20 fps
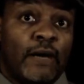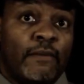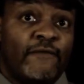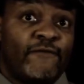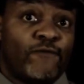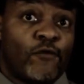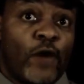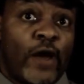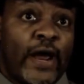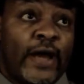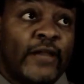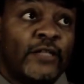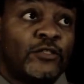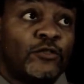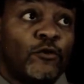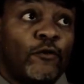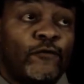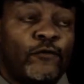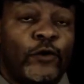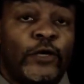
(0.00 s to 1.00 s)
Friday.
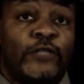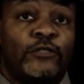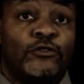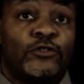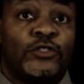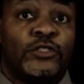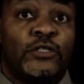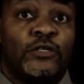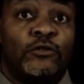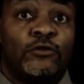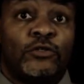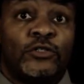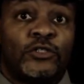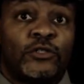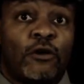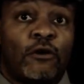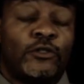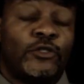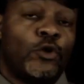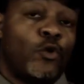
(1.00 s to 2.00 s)
So if you're interested, you can
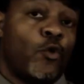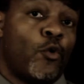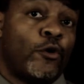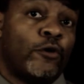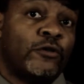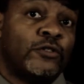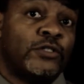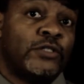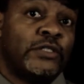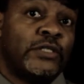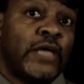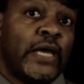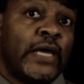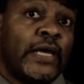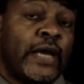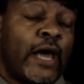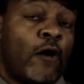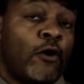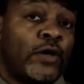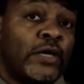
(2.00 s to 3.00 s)
start your orders today,
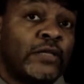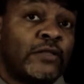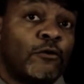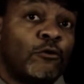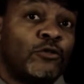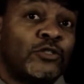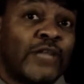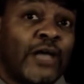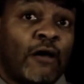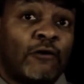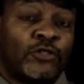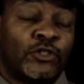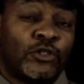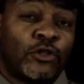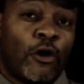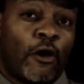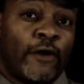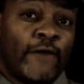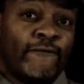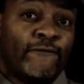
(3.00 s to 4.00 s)
and I'll get those out
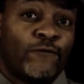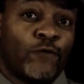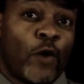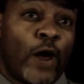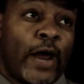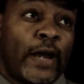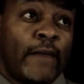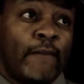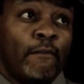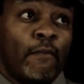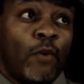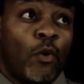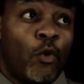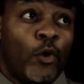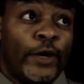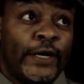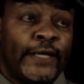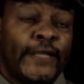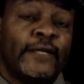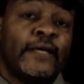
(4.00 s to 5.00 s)
starting Friday
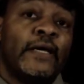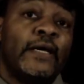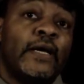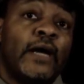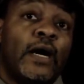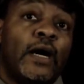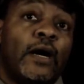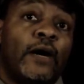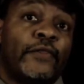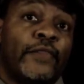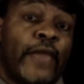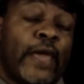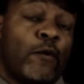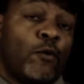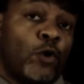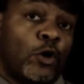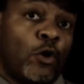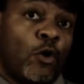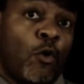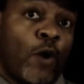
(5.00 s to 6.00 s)
morning. They
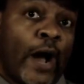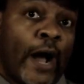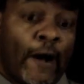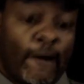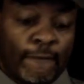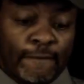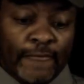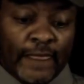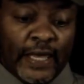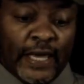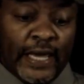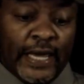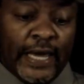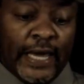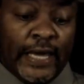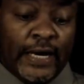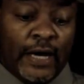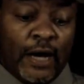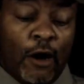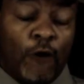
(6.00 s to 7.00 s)
will go out.
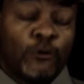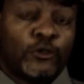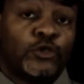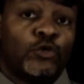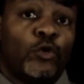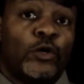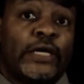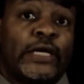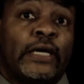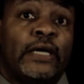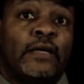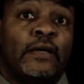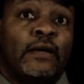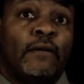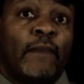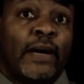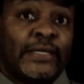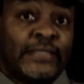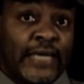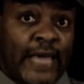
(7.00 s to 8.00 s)
And also, again,
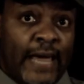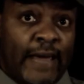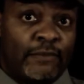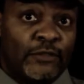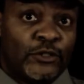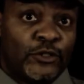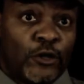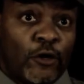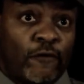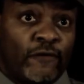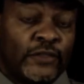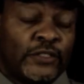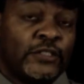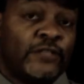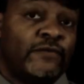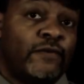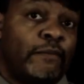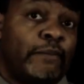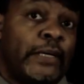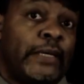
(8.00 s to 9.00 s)
my tabbing
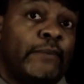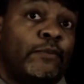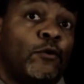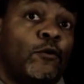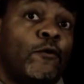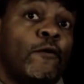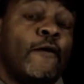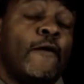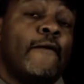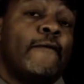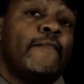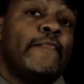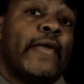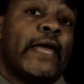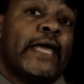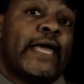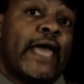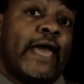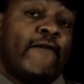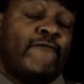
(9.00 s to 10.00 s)
services for people
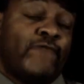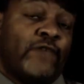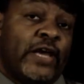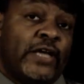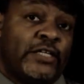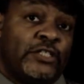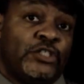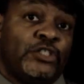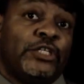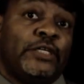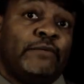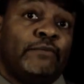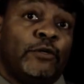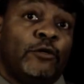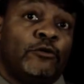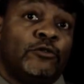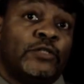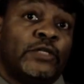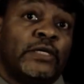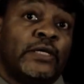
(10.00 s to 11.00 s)
that can't find the sheet
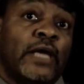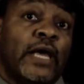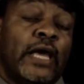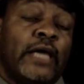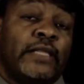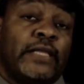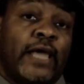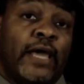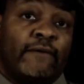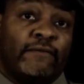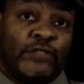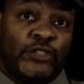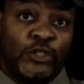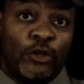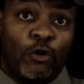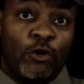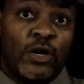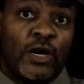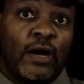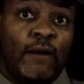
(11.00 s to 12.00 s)
music. They have a
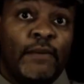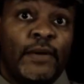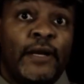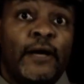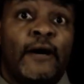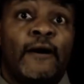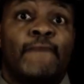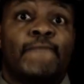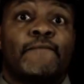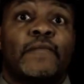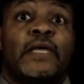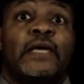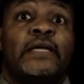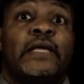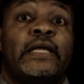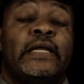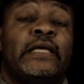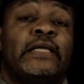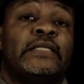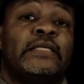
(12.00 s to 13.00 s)
show coming up,
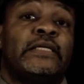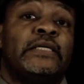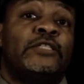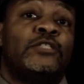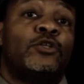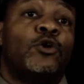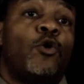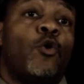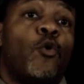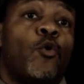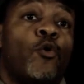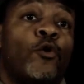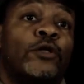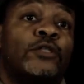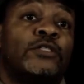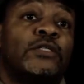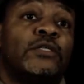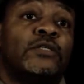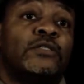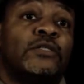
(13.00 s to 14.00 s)
and they need these
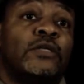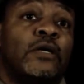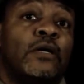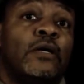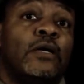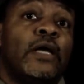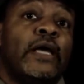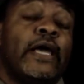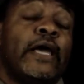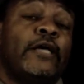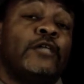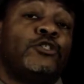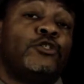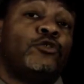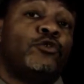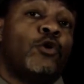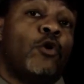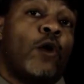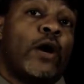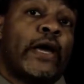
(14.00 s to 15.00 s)
chords because, as
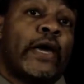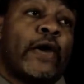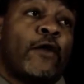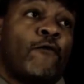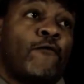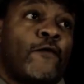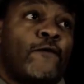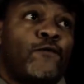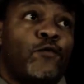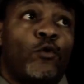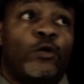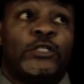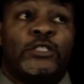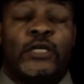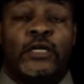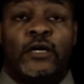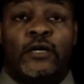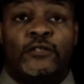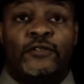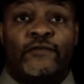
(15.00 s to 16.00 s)
you know, I got over
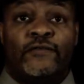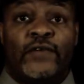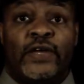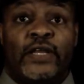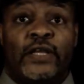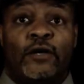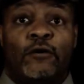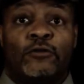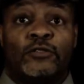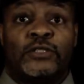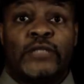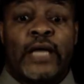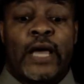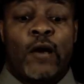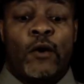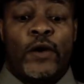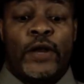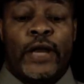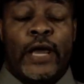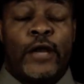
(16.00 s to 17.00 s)
1,400 videos
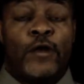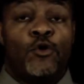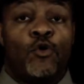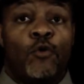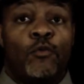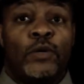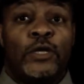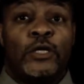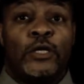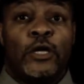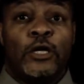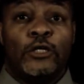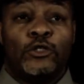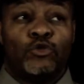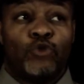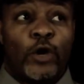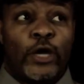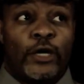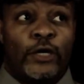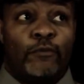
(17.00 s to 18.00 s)
now, and I normally
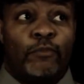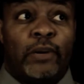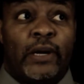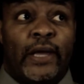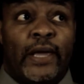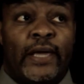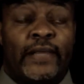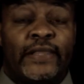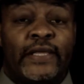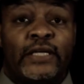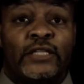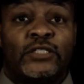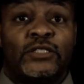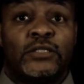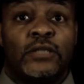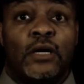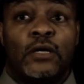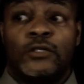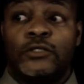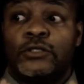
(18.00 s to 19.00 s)
try to play these
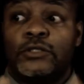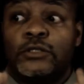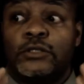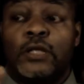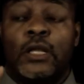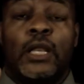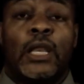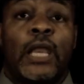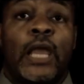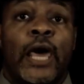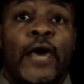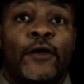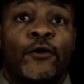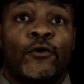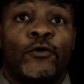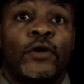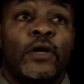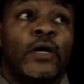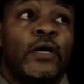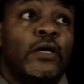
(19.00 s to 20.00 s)
songs to the
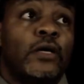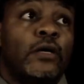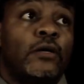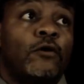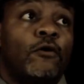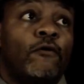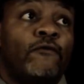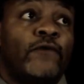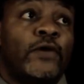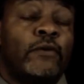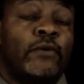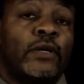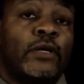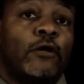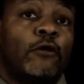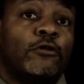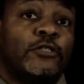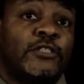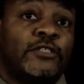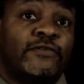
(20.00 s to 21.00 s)
letter, very
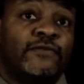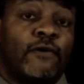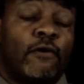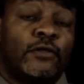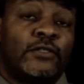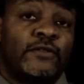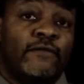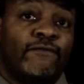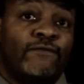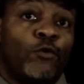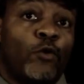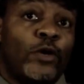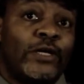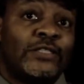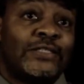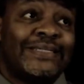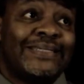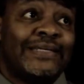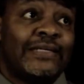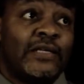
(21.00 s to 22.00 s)
close as far as the
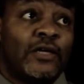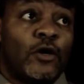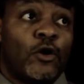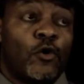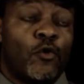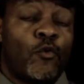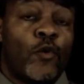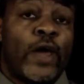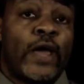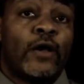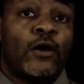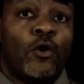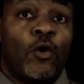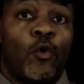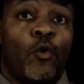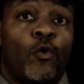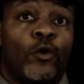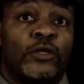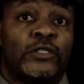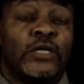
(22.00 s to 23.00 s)
voicing and the correct
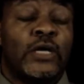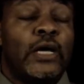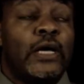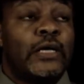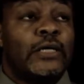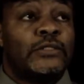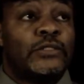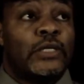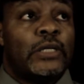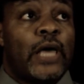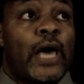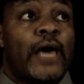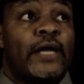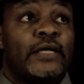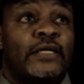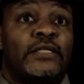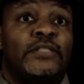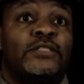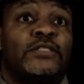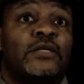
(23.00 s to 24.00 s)
chords. Because a
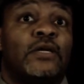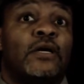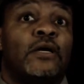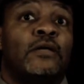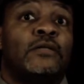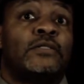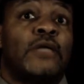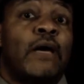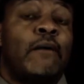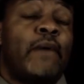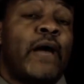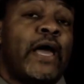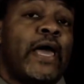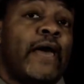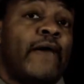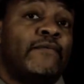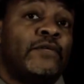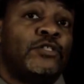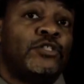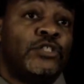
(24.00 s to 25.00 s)
lot of these songs, I might
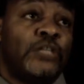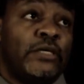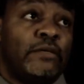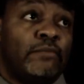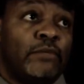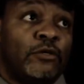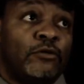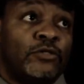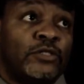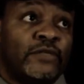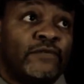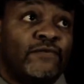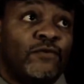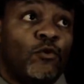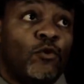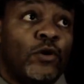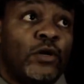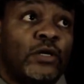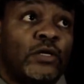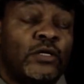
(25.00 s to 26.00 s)
have the sheet music
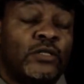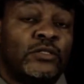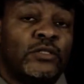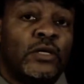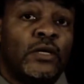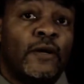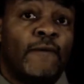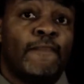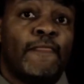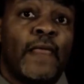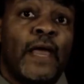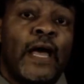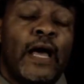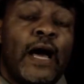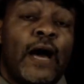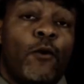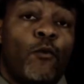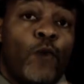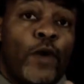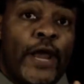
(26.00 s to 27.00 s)
for it because
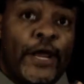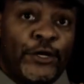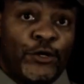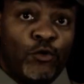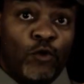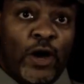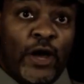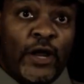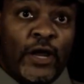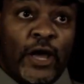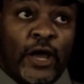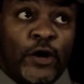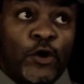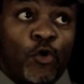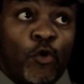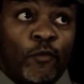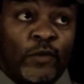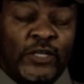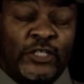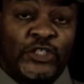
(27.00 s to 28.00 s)
when I do, I
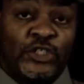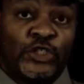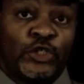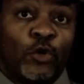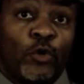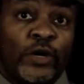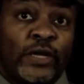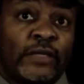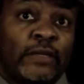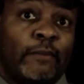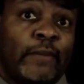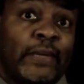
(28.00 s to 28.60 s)
normally show it at the